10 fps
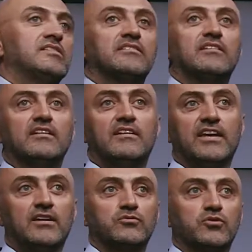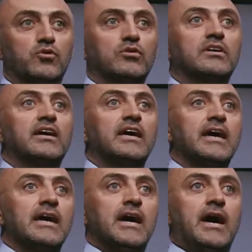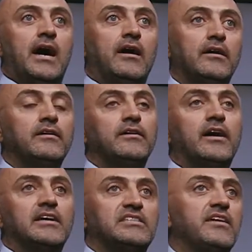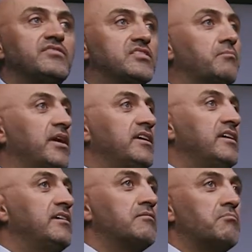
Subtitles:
until I learned how to cook. I saved some money.